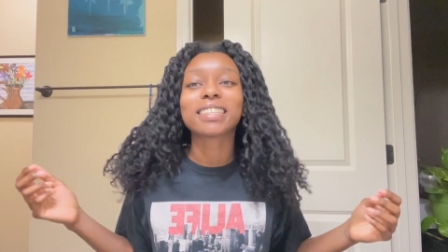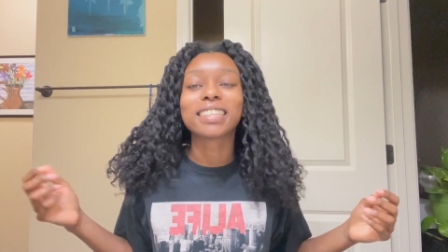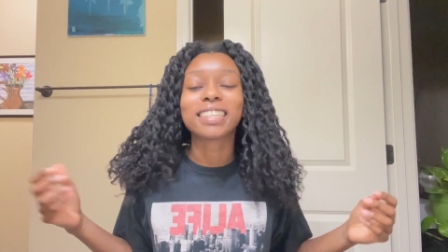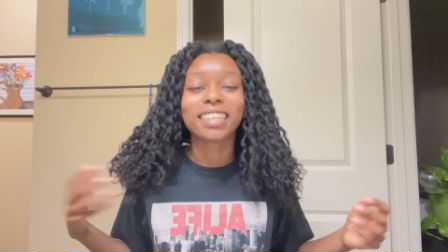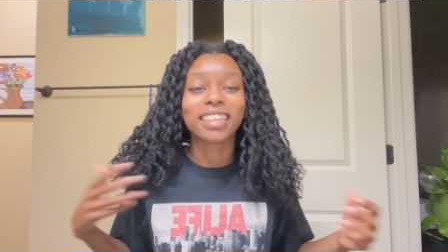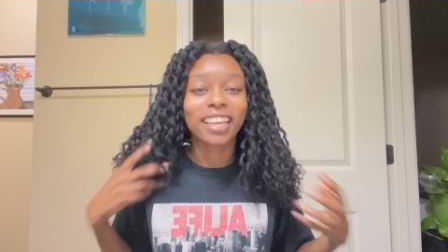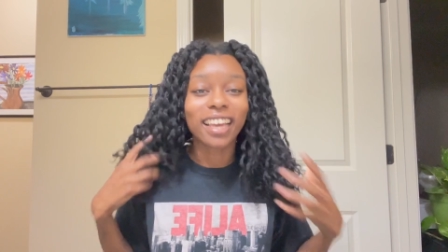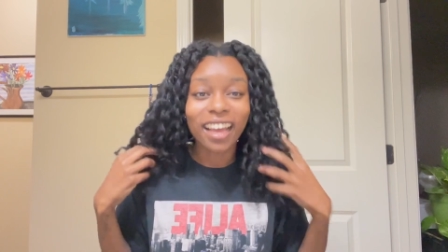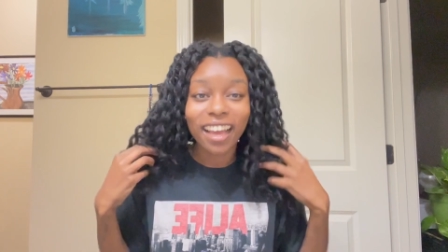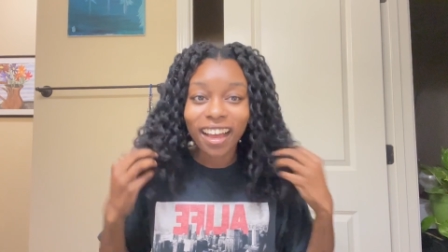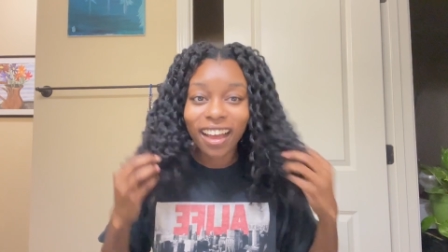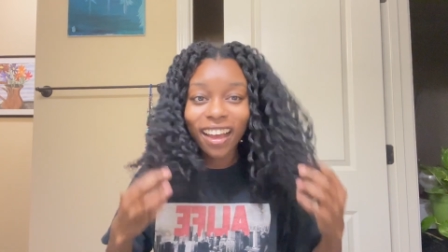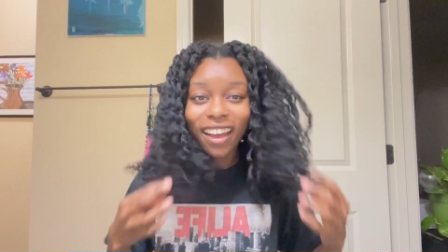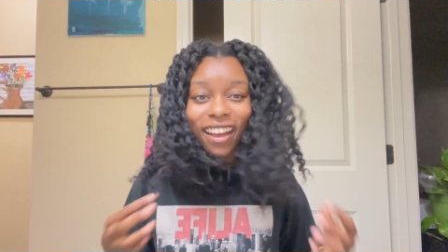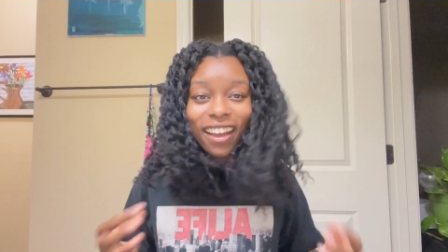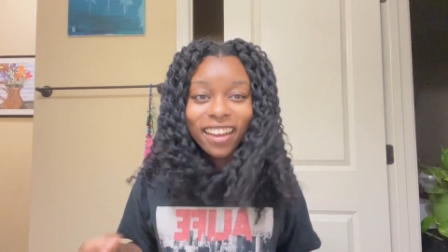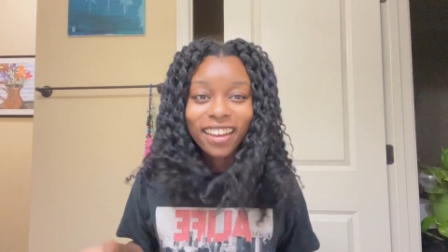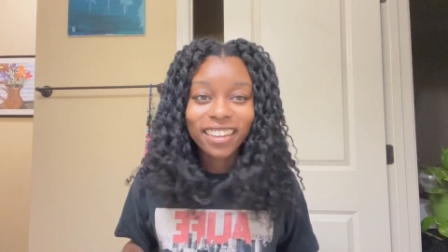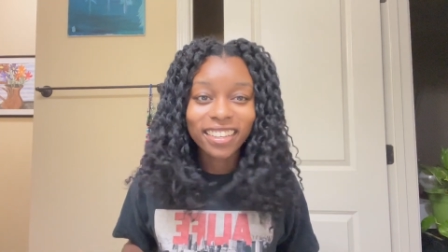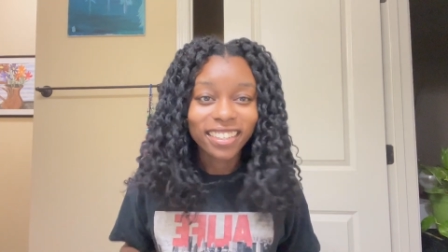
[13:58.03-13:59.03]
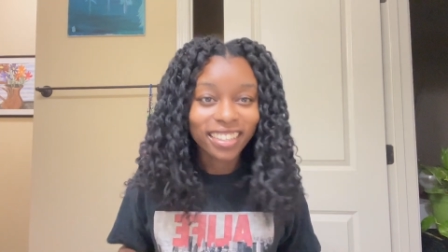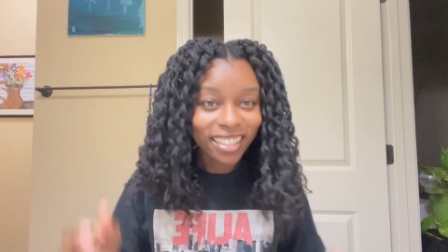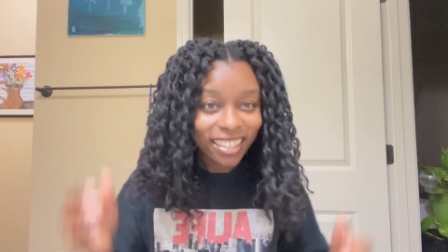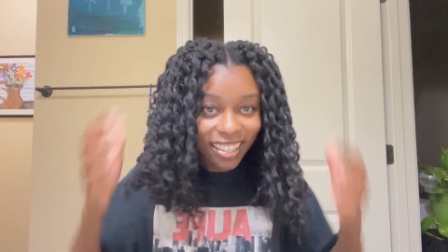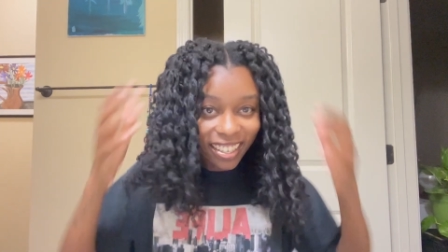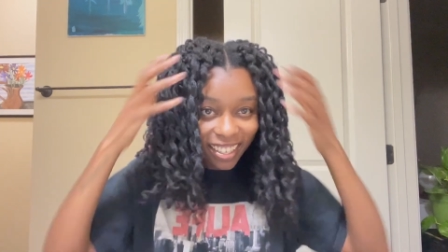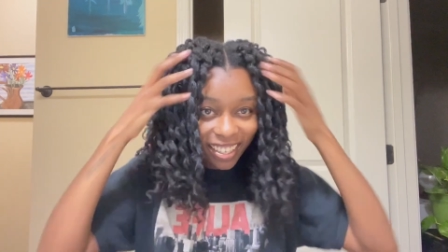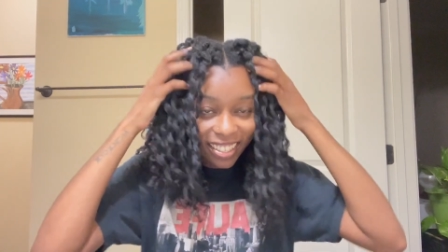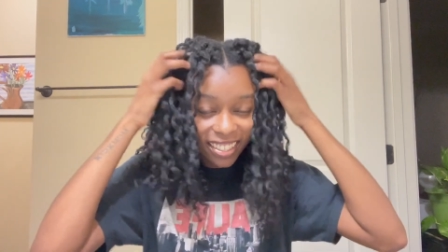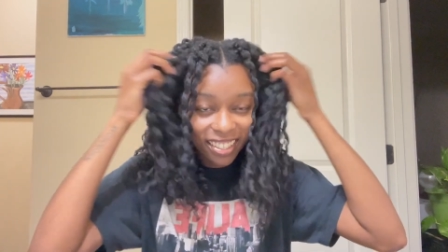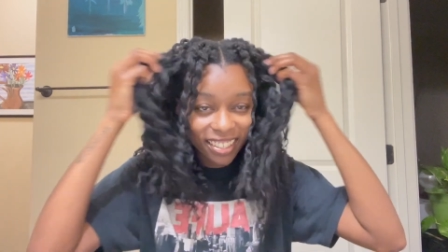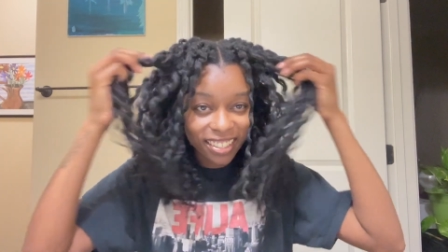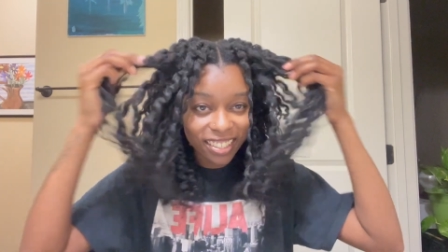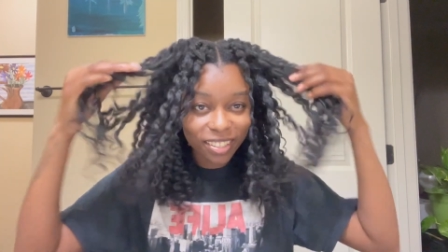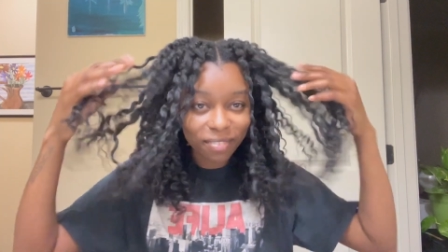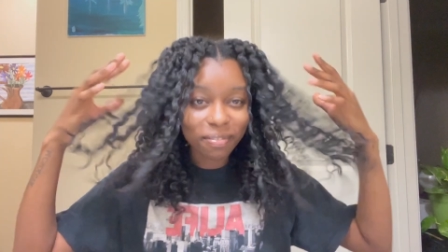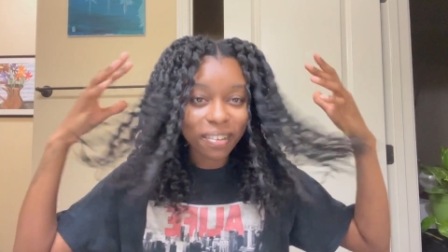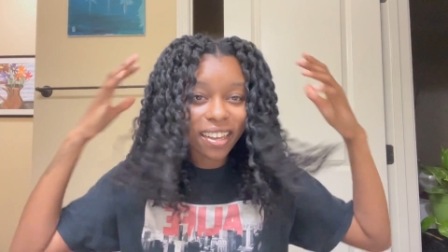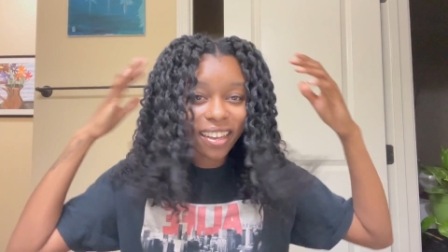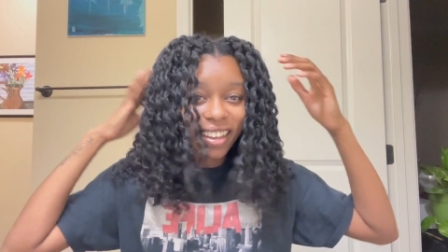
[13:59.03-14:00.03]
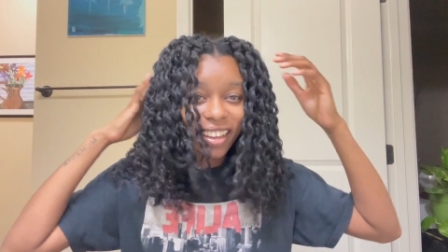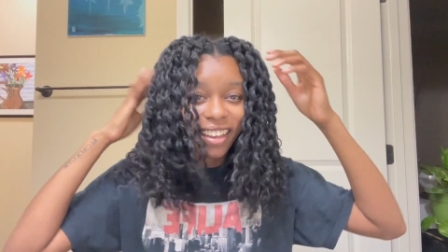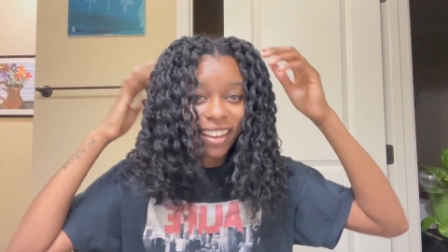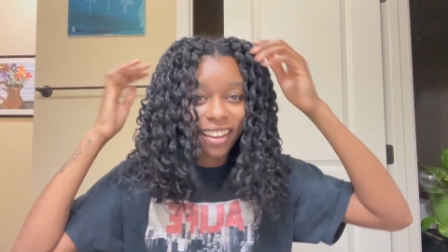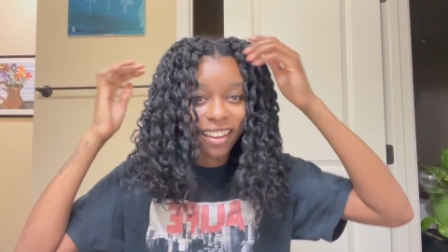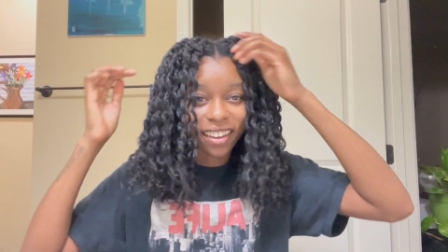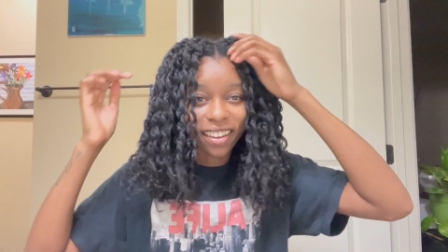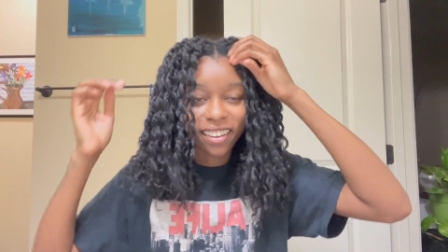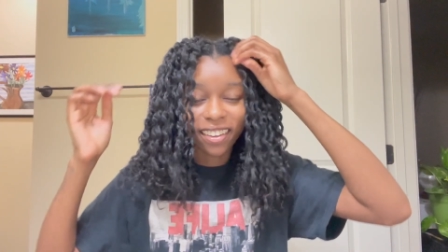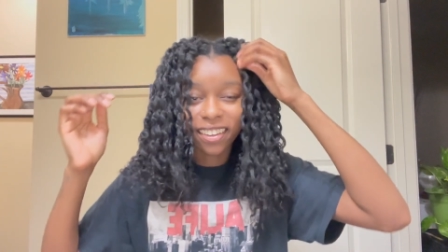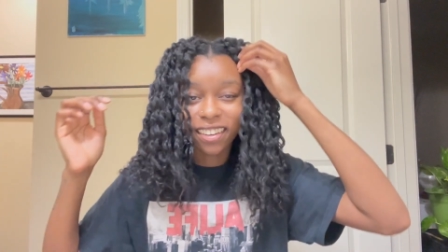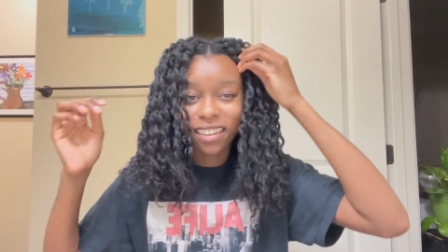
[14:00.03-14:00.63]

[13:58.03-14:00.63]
Yeah. This is my hair.